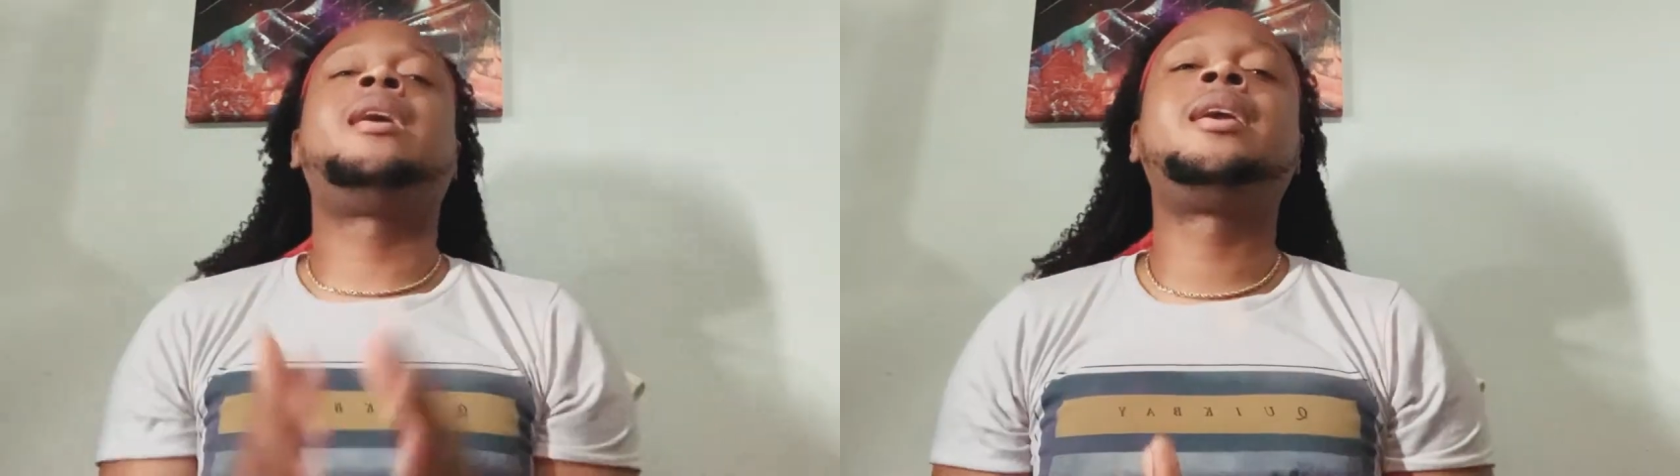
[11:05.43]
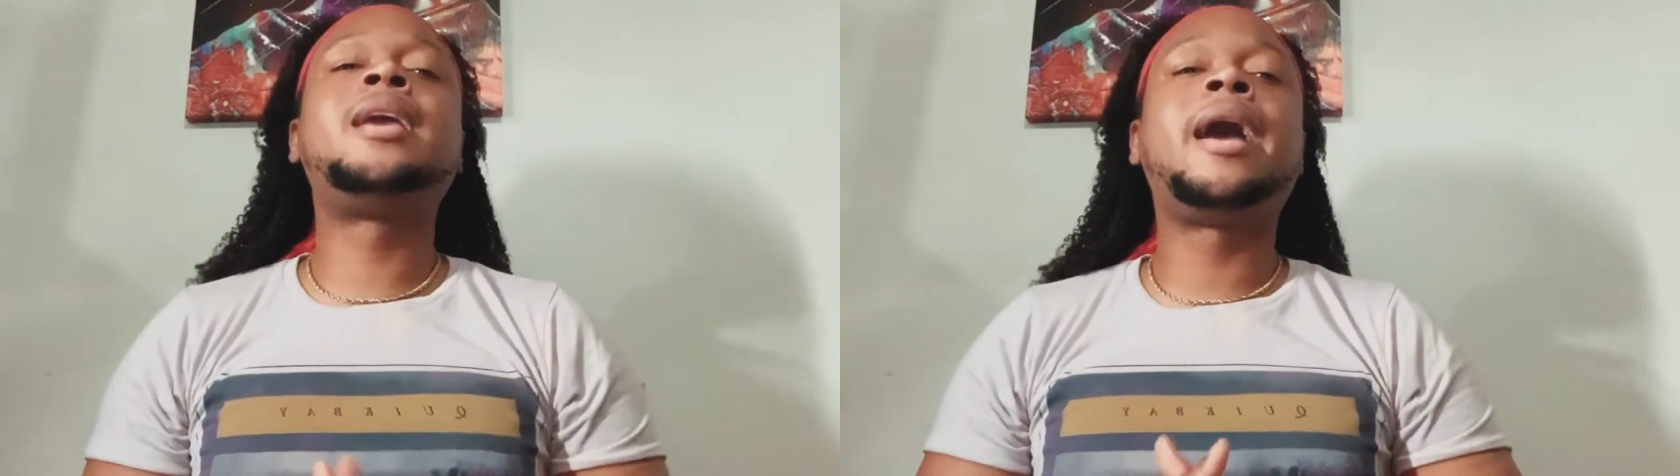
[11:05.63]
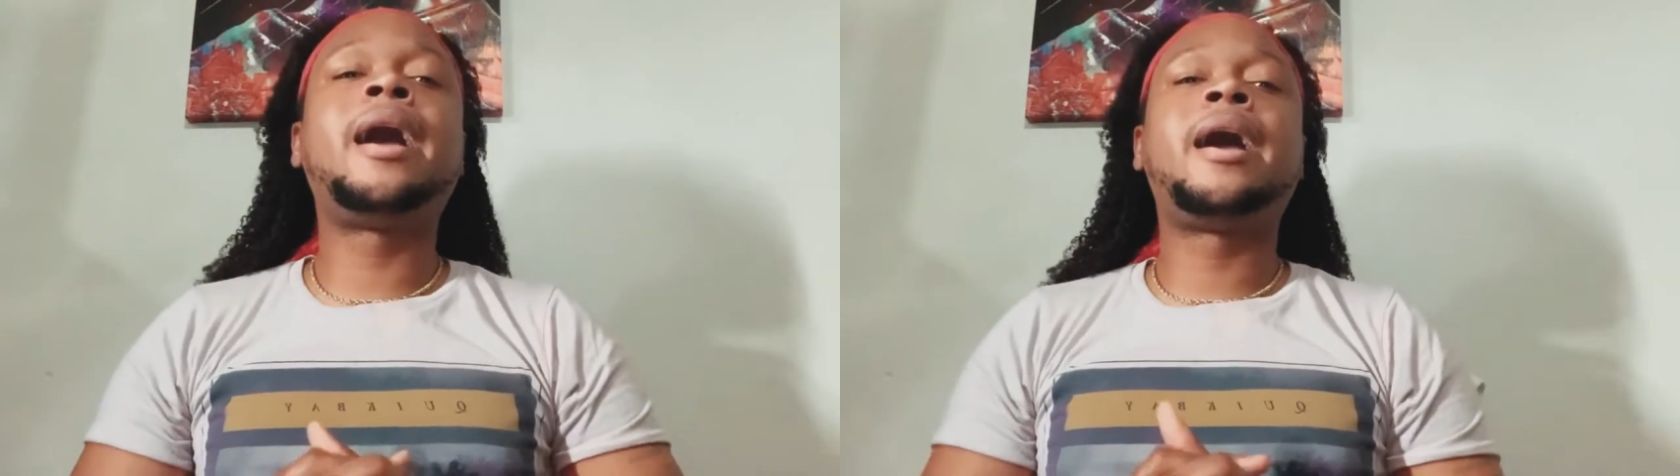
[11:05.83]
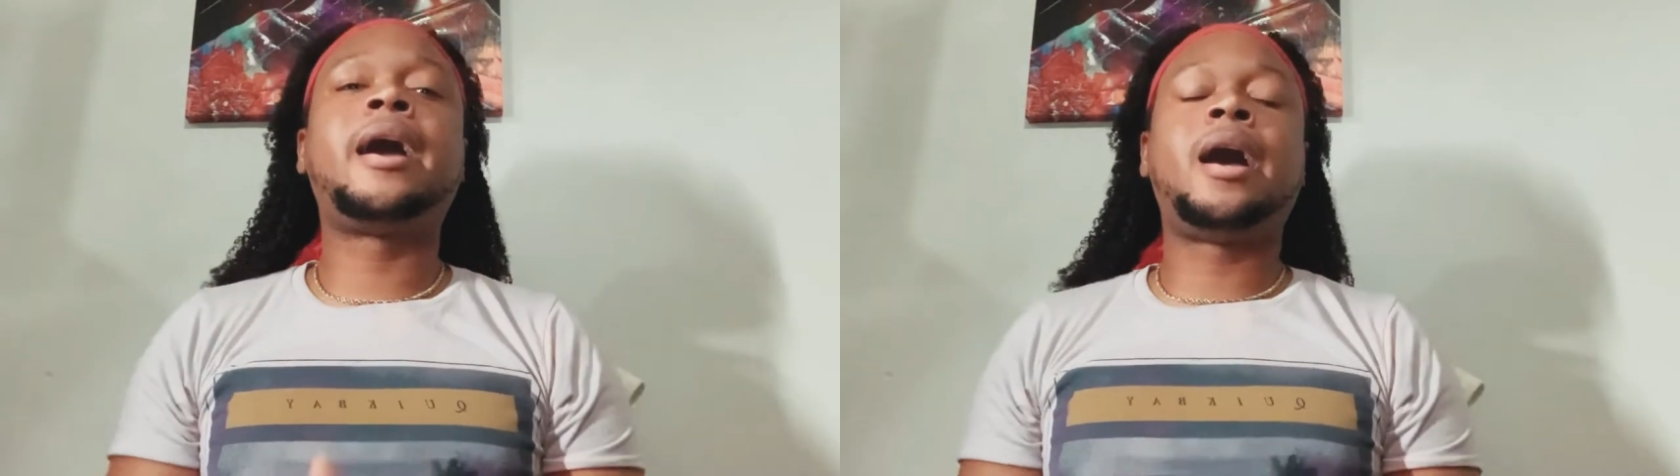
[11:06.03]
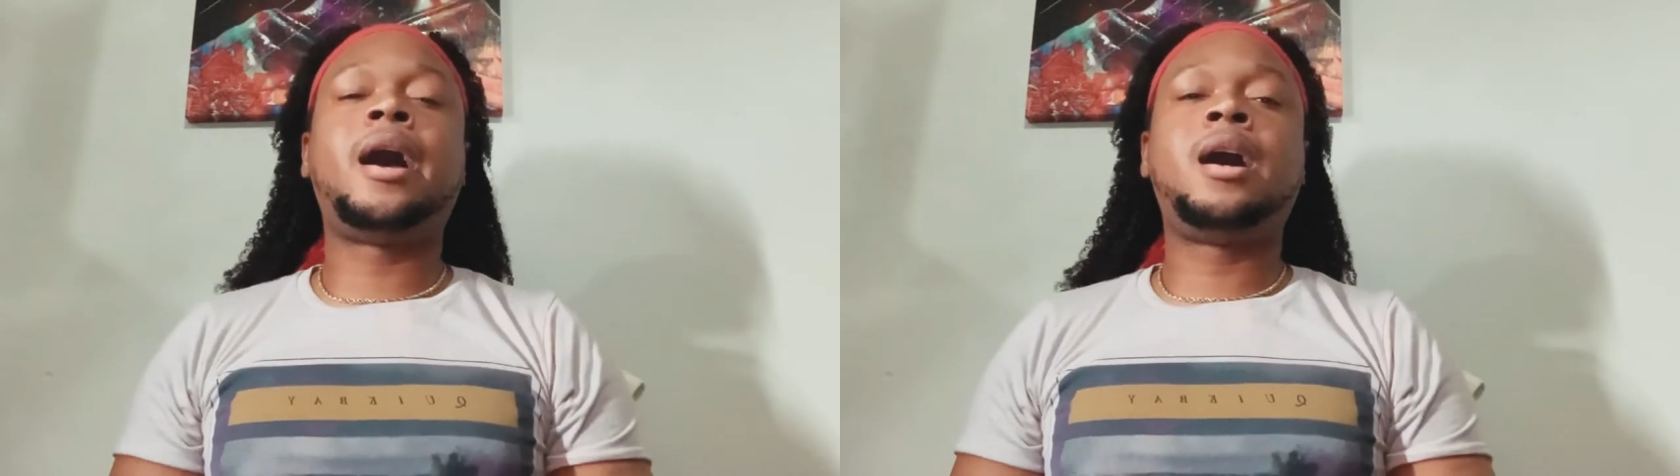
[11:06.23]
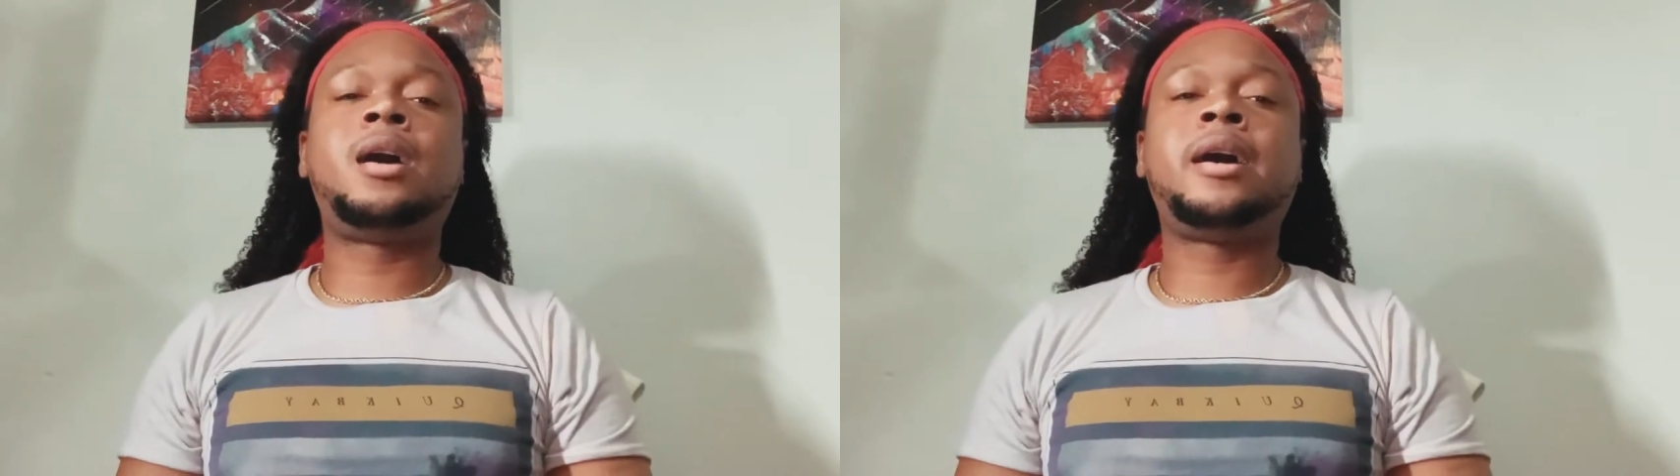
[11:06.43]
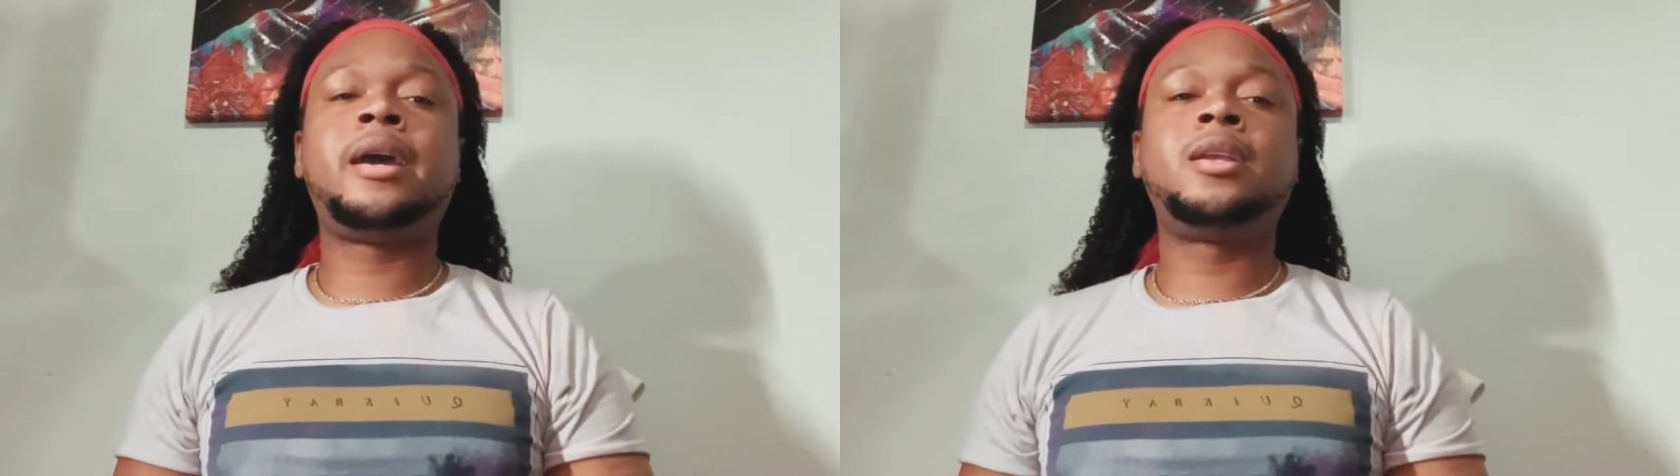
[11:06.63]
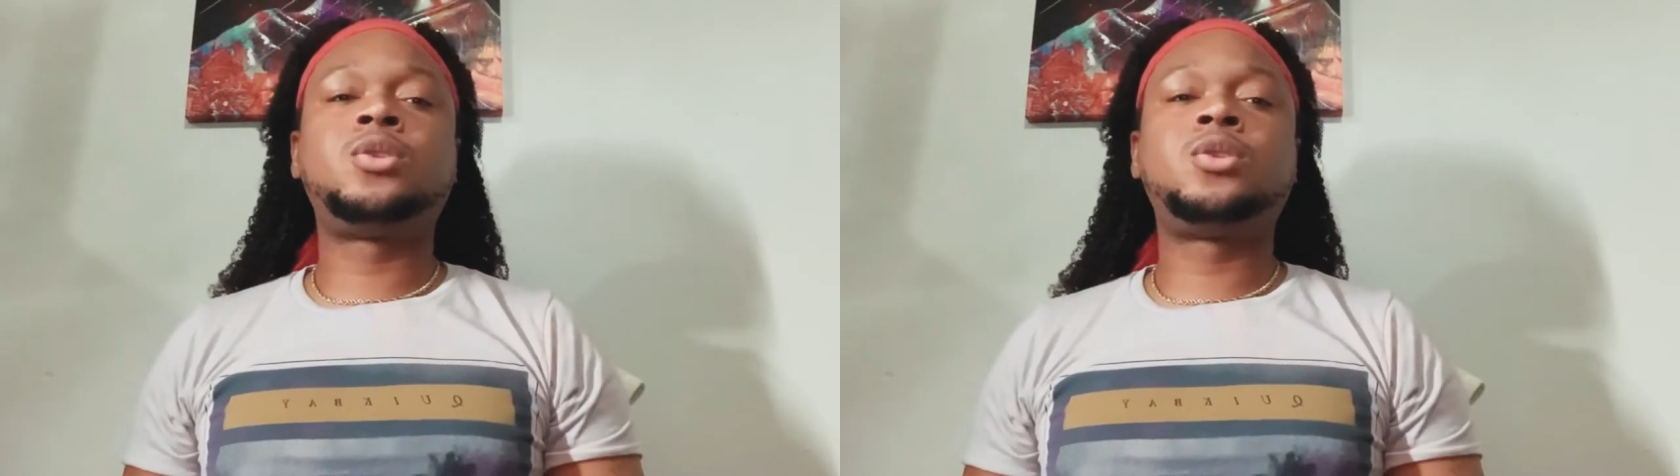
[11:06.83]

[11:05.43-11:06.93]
yeah, I